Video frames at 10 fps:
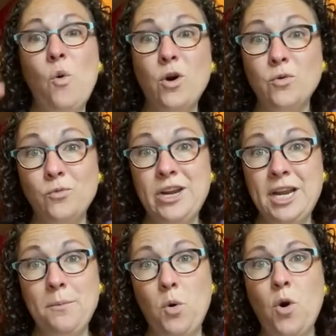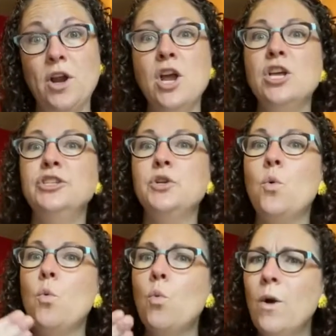or reading more.
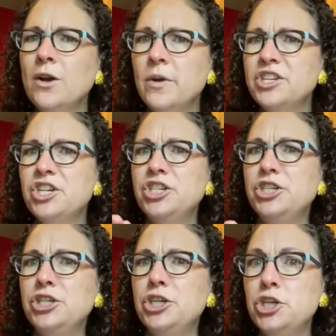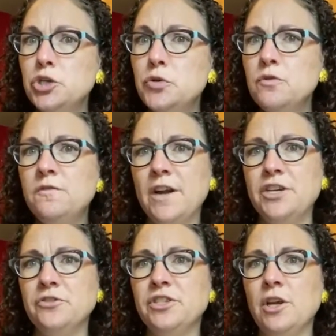So what questions do you
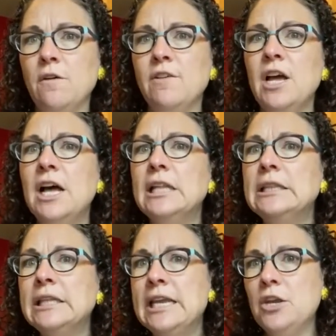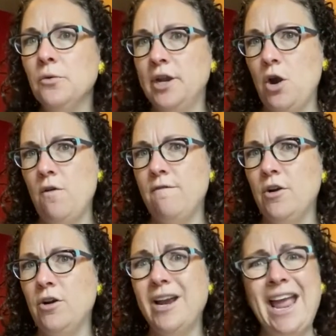find yourself lingering
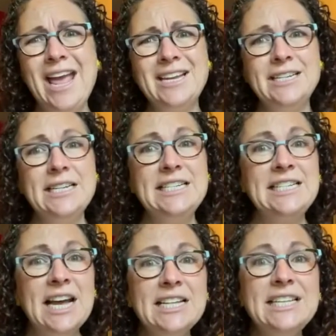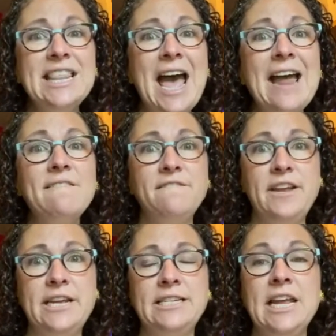over, and does that
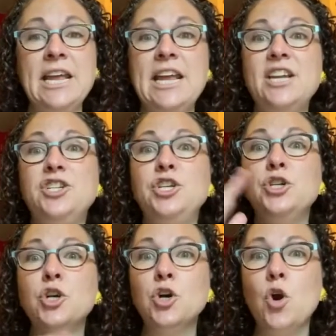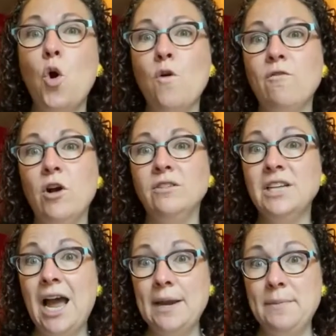fit into your overall
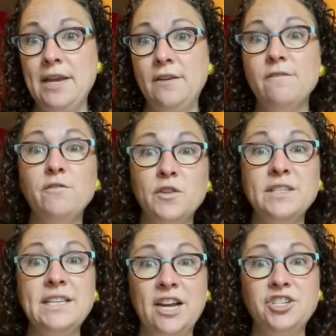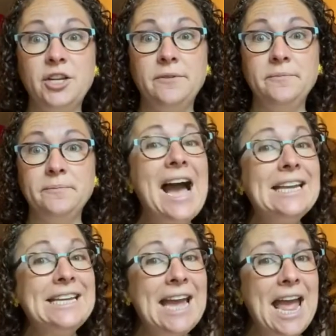timing for the section?
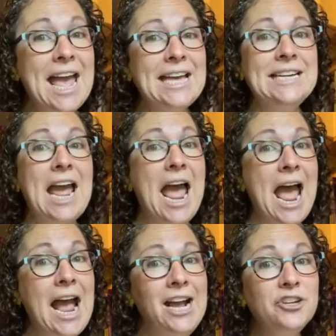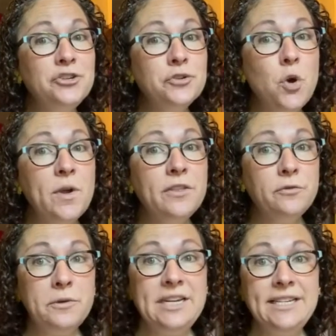Again, as you're going
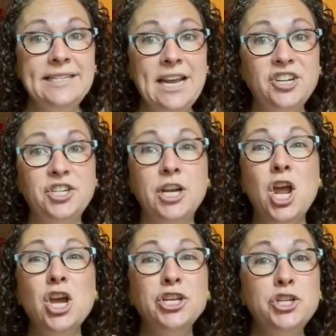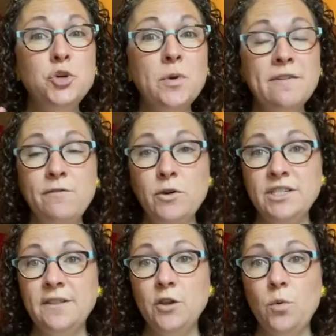through each section, you want to focus
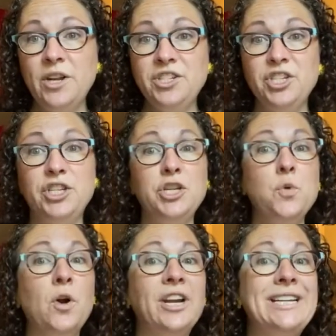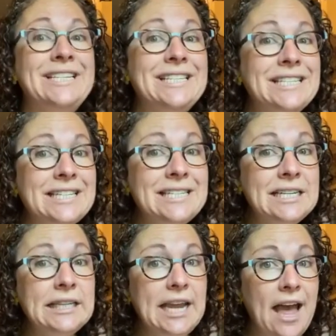on the questions that you are
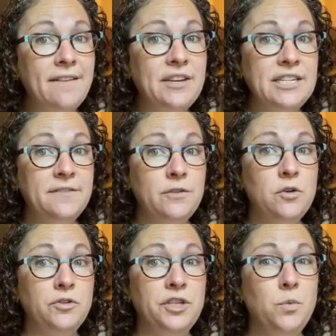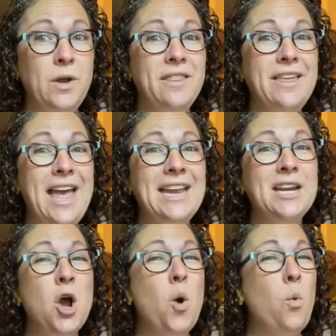consistently having difficulty with and
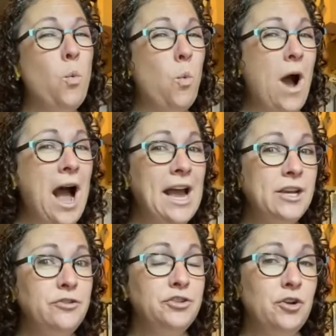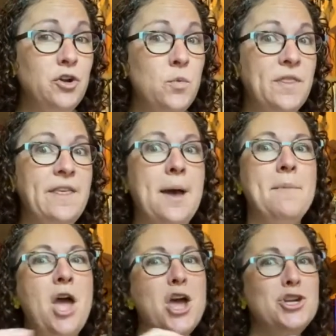why you struggle with them.
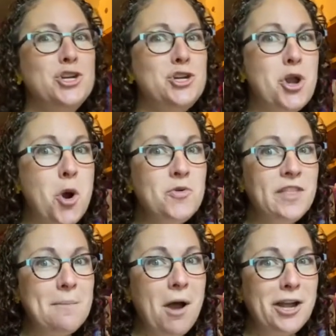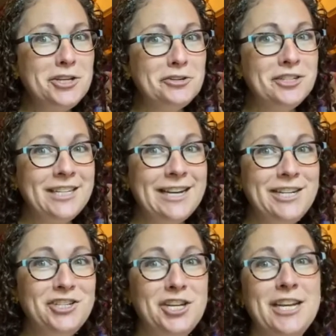Note them on your study
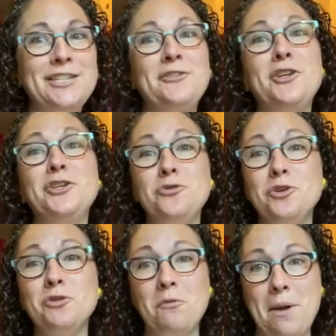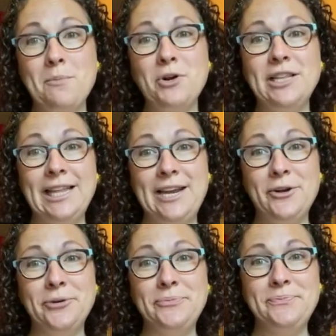sheet so that you can remember it
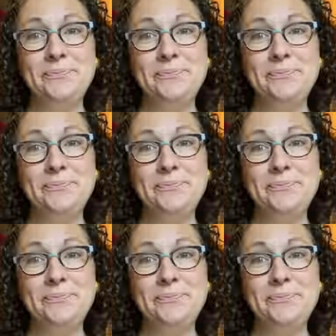later.